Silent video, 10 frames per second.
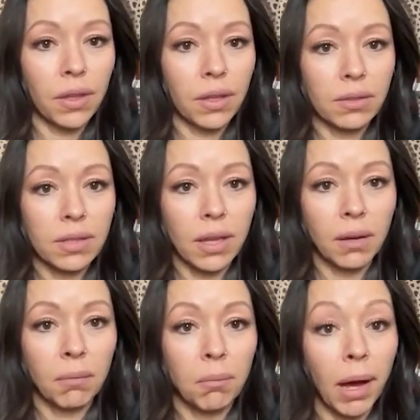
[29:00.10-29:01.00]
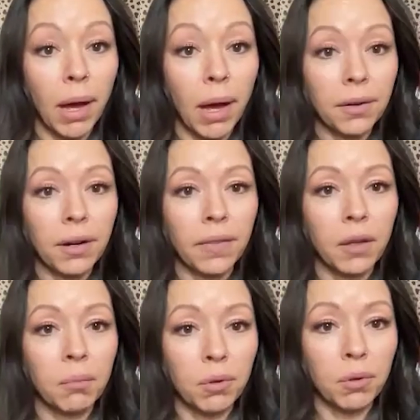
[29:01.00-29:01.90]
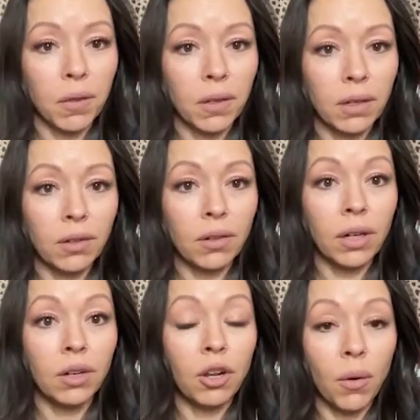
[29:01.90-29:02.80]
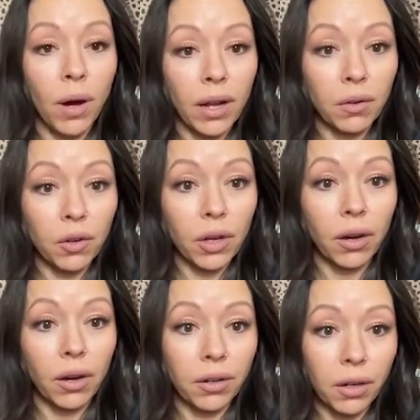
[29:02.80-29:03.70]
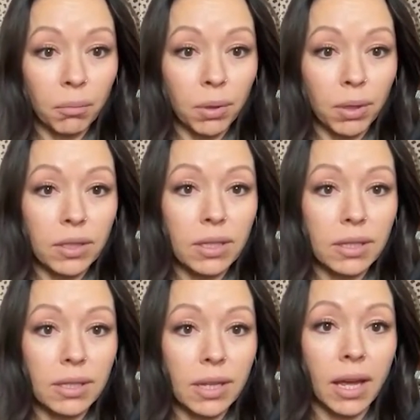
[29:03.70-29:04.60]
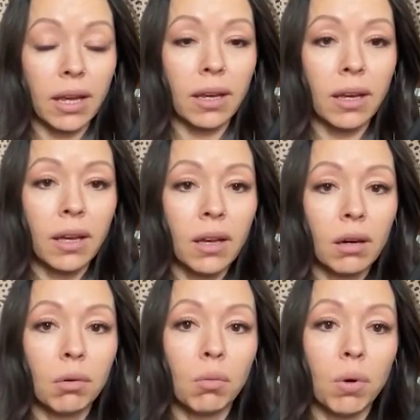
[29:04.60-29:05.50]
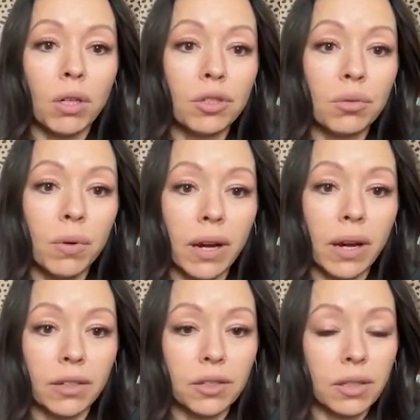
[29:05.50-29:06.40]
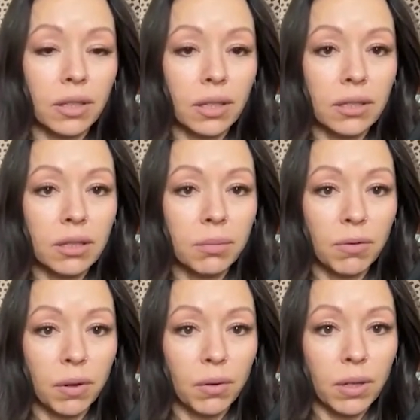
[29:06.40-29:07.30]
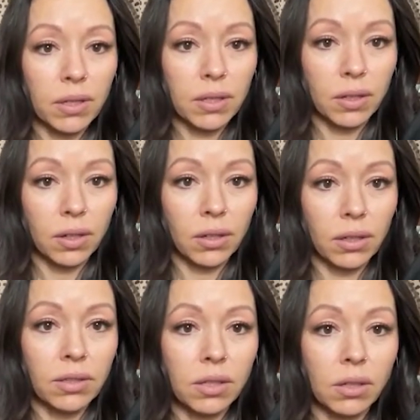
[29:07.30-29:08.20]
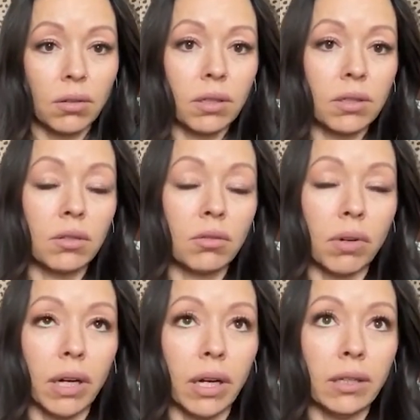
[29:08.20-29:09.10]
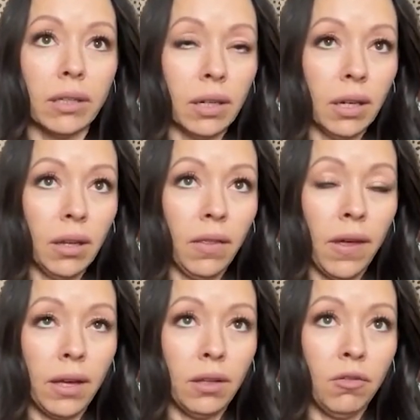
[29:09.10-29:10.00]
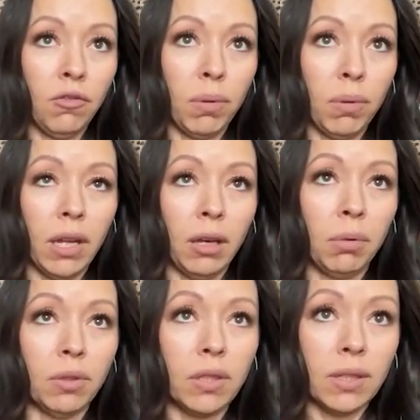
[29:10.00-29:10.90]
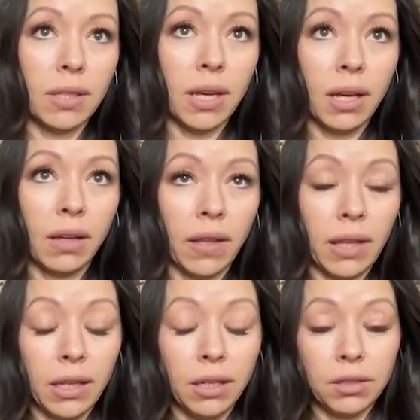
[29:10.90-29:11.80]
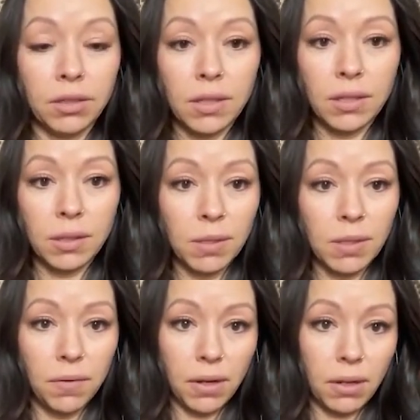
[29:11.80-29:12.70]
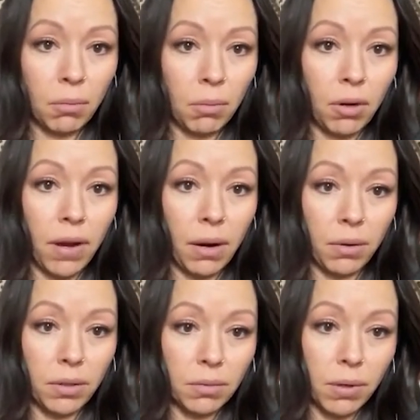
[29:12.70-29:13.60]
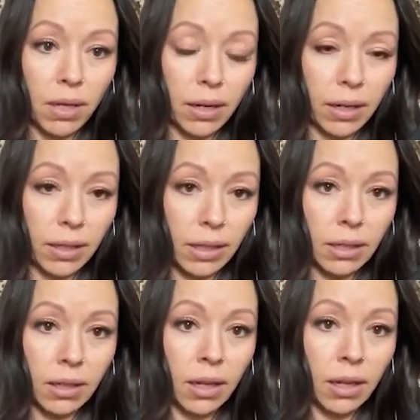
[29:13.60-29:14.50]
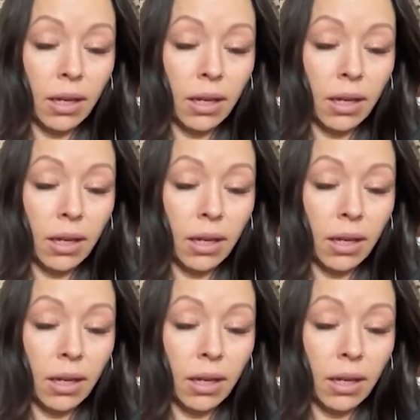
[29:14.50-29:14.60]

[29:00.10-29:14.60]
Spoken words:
things that matter and that move the needle and know how to look at our numbers to say, well, what do we actually need to be focused on? And so it's great that you've been able to say, like, here's the specific number of hours a week I need